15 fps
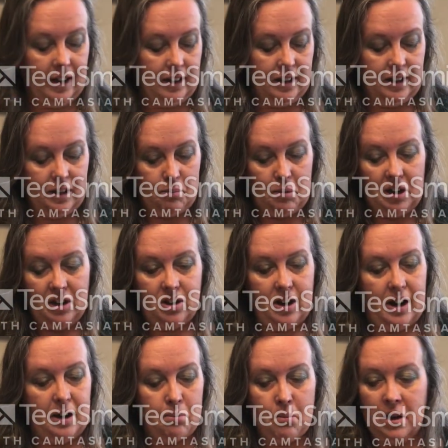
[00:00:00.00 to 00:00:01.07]
And in the
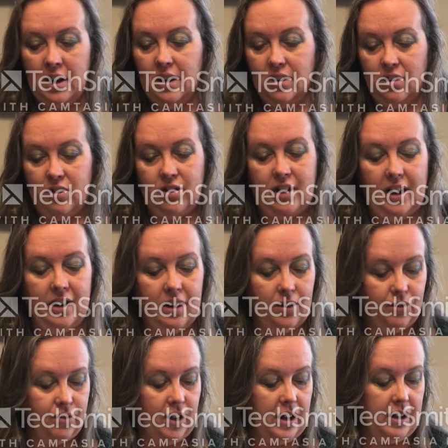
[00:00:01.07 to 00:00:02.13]
meantime, just kind
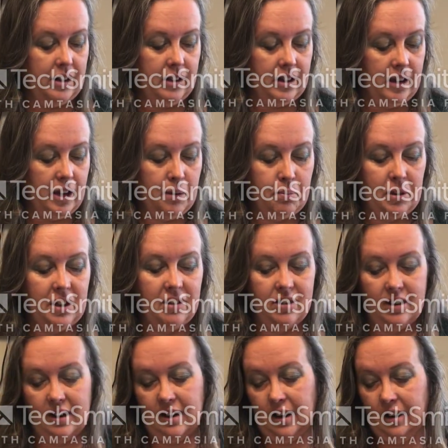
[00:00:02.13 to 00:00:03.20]
of keep these
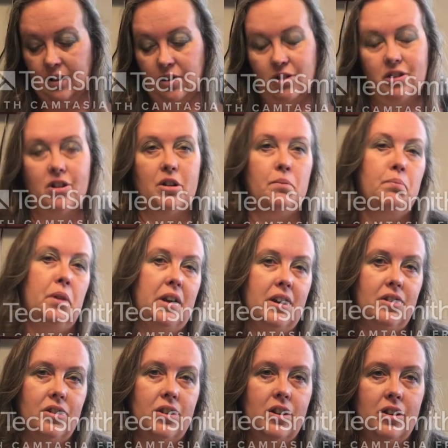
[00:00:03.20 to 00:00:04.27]
in an undisturbed
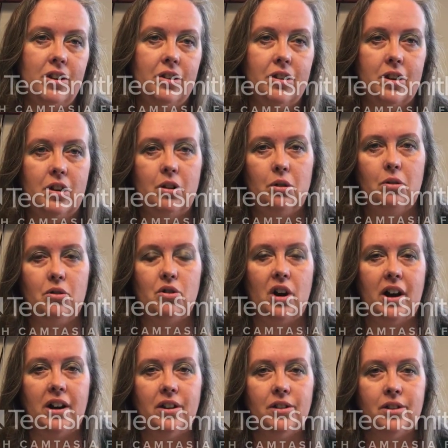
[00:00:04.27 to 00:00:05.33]
place until the glue
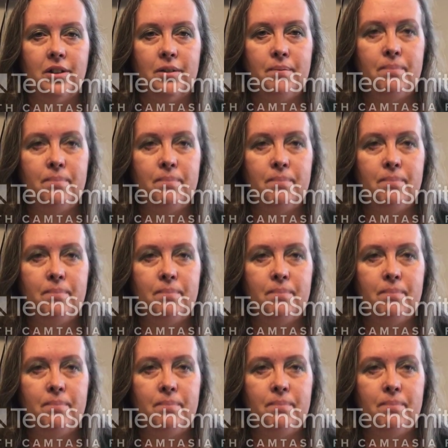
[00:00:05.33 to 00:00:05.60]
dries.